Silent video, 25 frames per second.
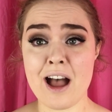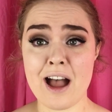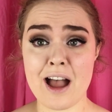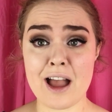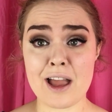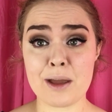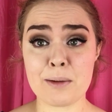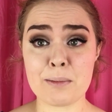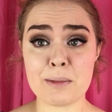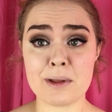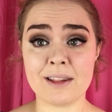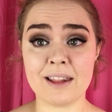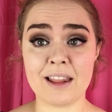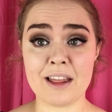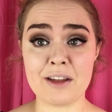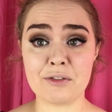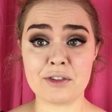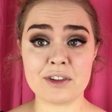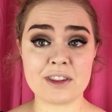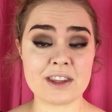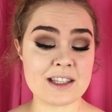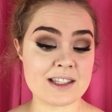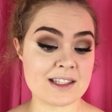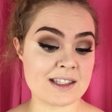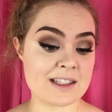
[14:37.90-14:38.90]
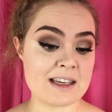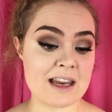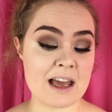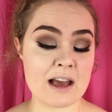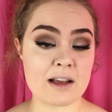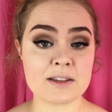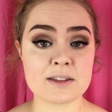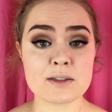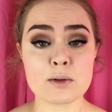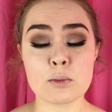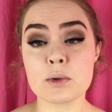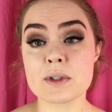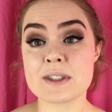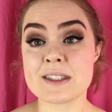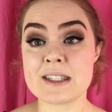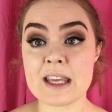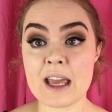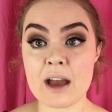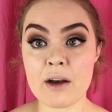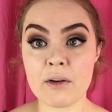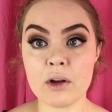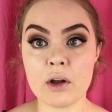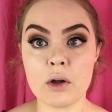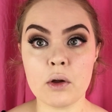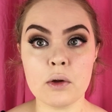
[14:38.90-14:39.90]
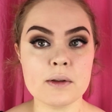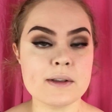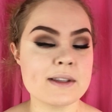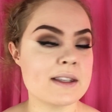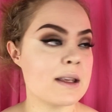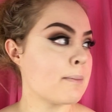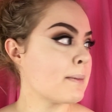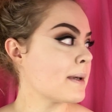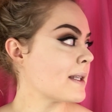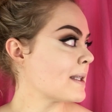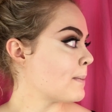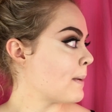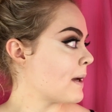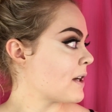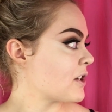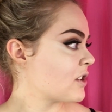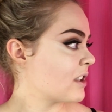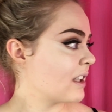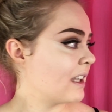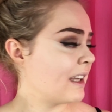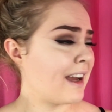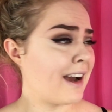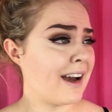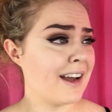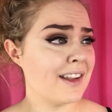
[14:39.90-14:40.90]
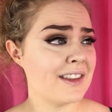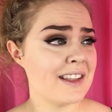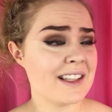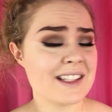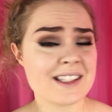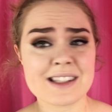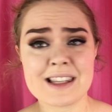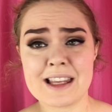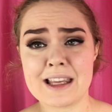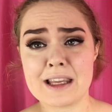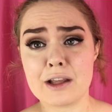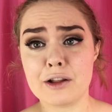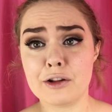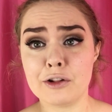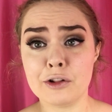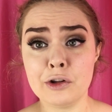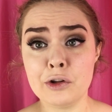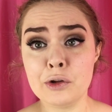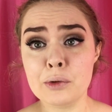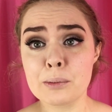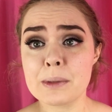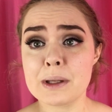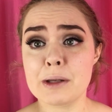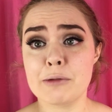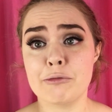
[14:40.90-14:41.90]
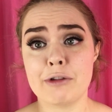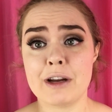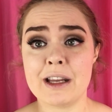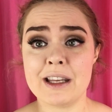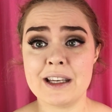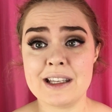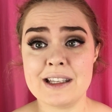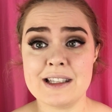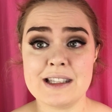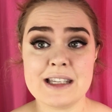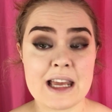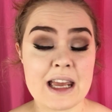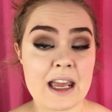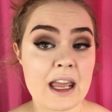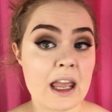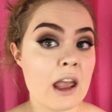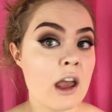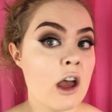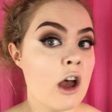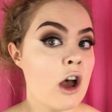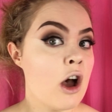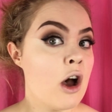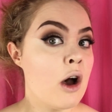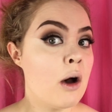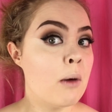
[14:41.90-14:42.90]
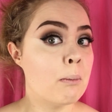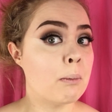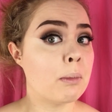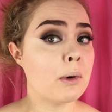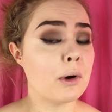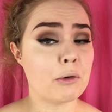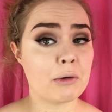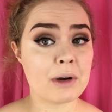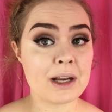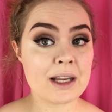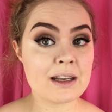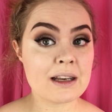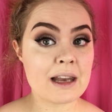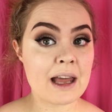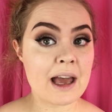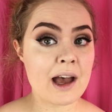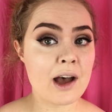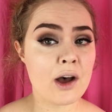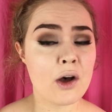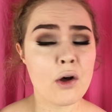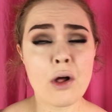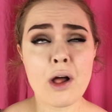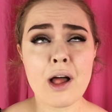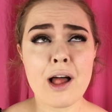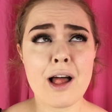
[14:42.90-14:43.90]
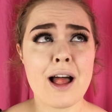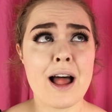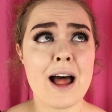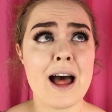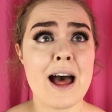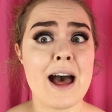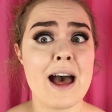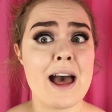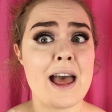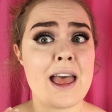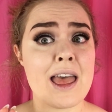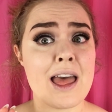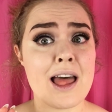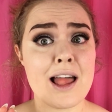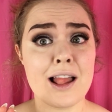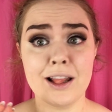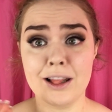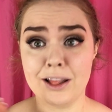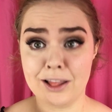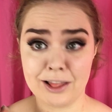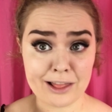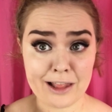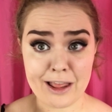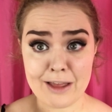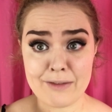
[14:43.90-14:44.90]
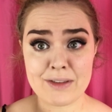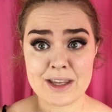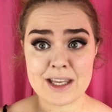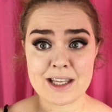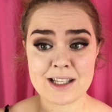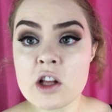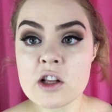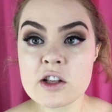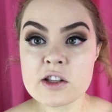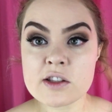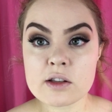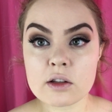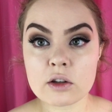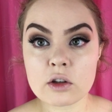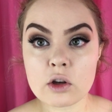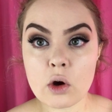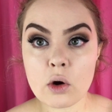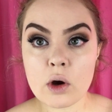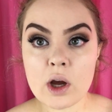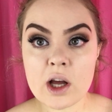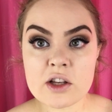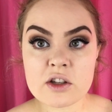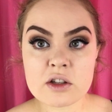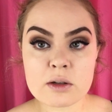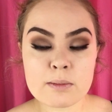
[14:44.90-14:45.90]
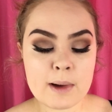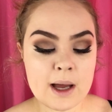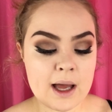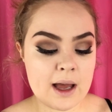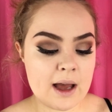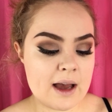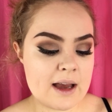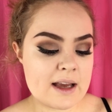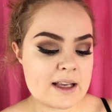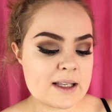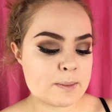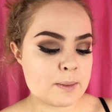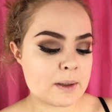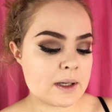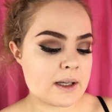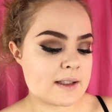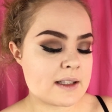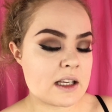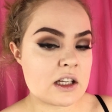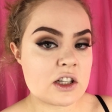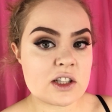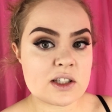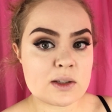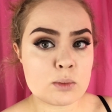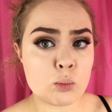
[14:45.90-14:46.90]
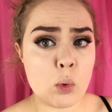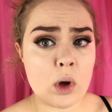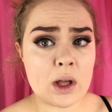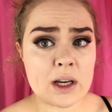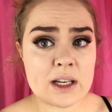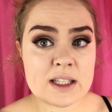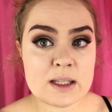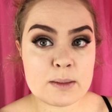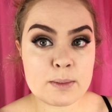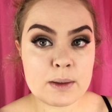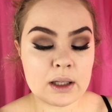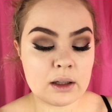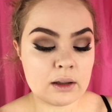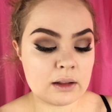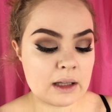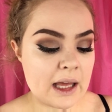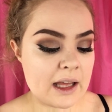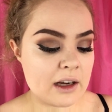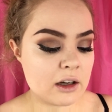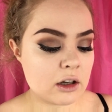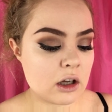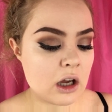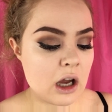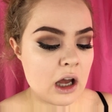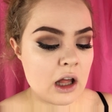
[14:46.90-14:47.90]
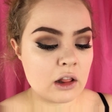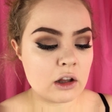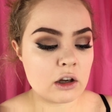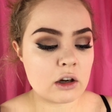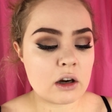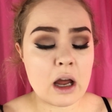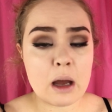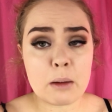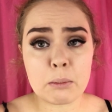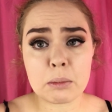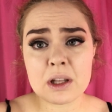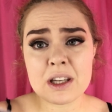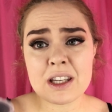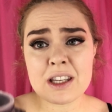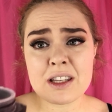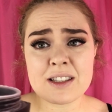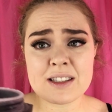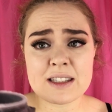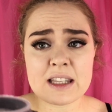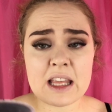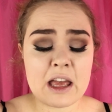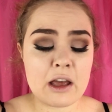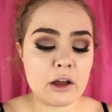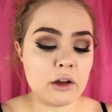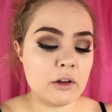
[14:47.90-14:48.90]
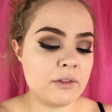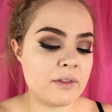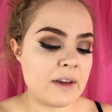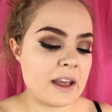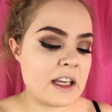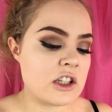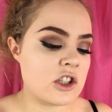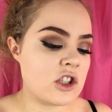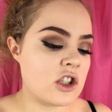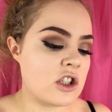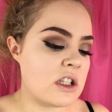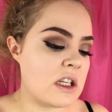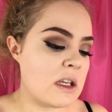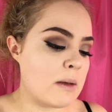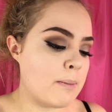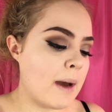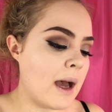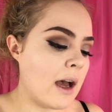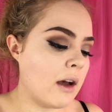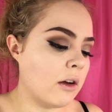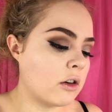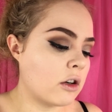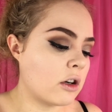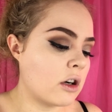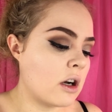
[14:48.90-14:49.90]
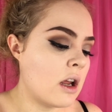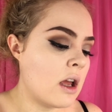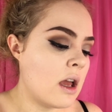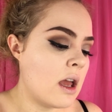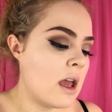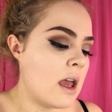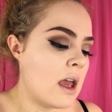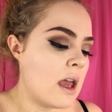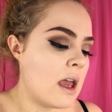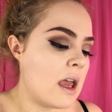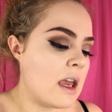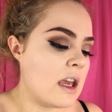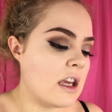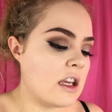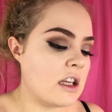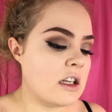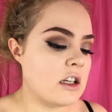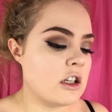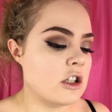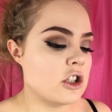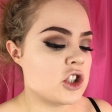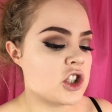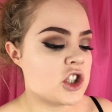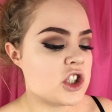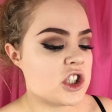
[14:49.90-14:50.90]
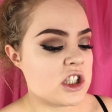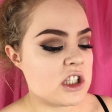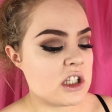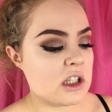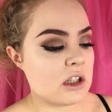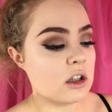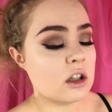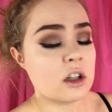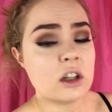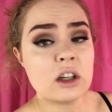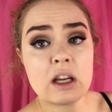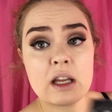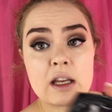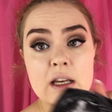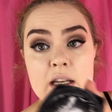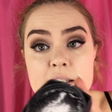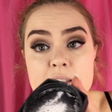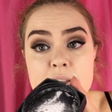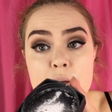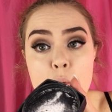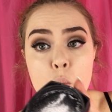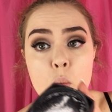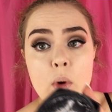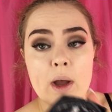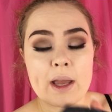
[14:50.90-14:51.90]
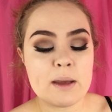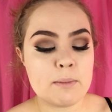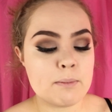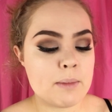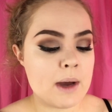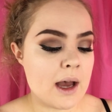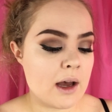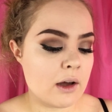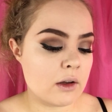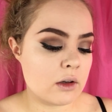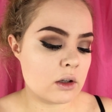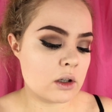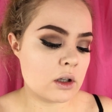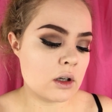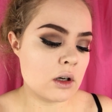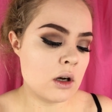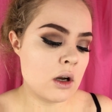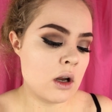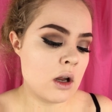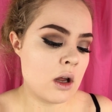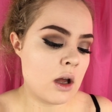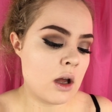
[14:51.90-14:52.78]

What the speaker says: I am in love with this now. So we'll see how it holds up, especially on this like gloomy, rainy day. But right now, I love it. So to go under my eyes, because I just want it to be a lighter color, I'm going to use the e.l.f. HD powder in Sheer. And it's a white powder.